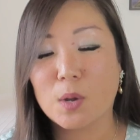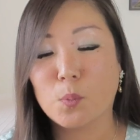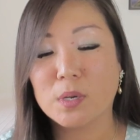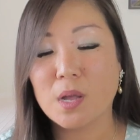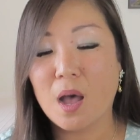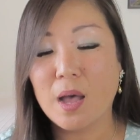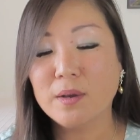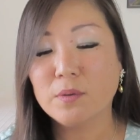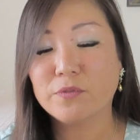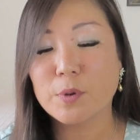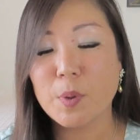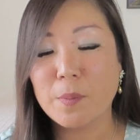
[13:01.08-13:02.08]
and when
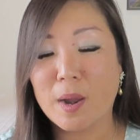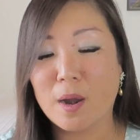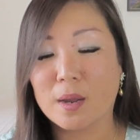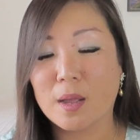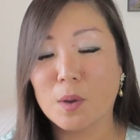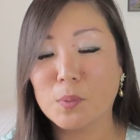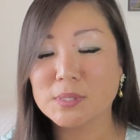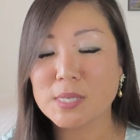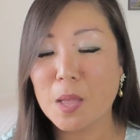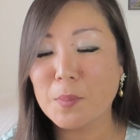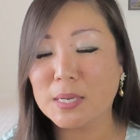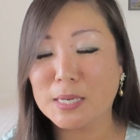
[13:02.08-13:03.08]
Aunt from America was
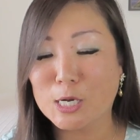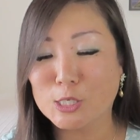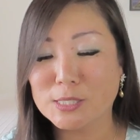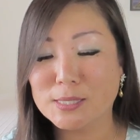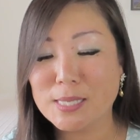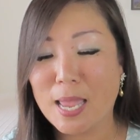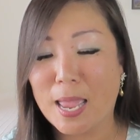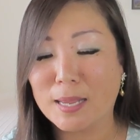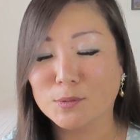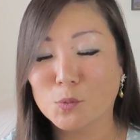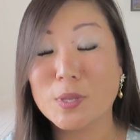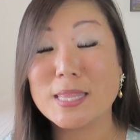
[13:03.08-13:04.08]
coming here to
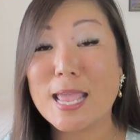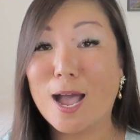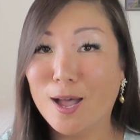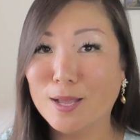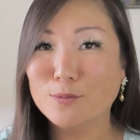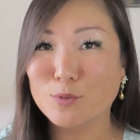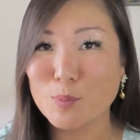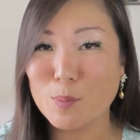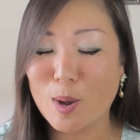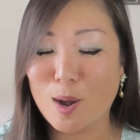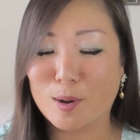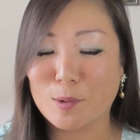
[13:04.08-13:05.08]
stay. When the Aunt from
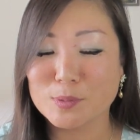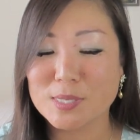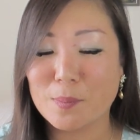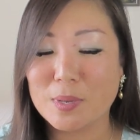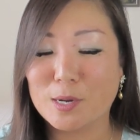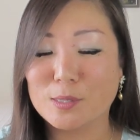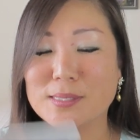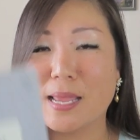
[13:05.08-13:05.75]
America was coming here to